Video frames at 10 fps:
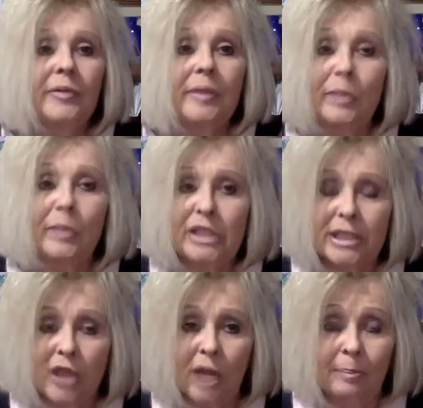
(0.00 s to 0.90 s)
which is
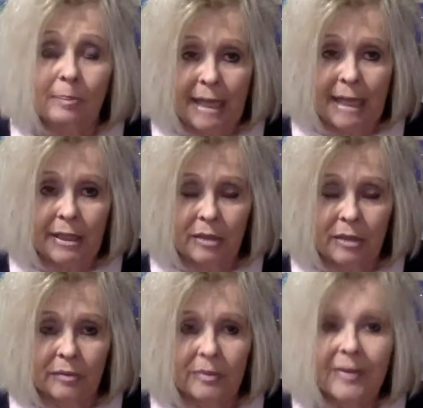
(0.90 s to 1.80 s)
called beta,
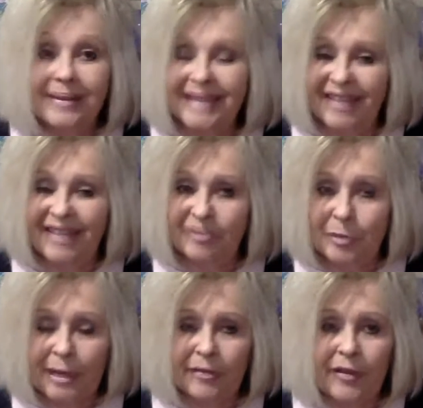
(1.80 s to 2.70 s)
left
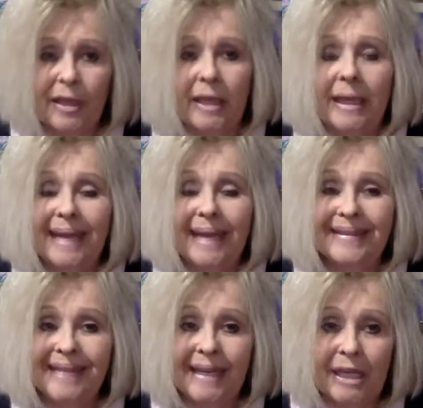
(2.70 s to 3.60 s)
brain thinking,
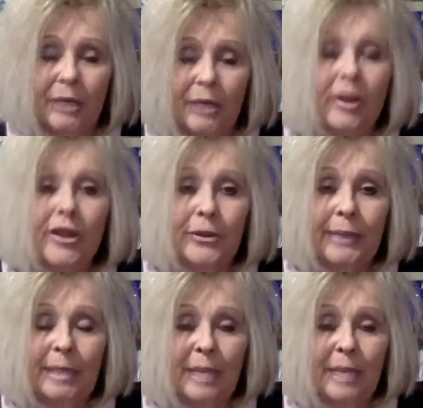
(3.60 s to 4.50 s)
linear,
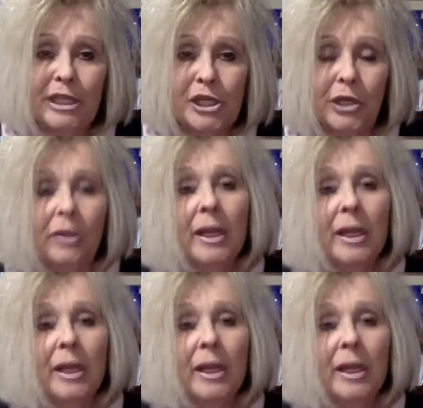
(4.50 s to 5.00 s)
three-dimensional.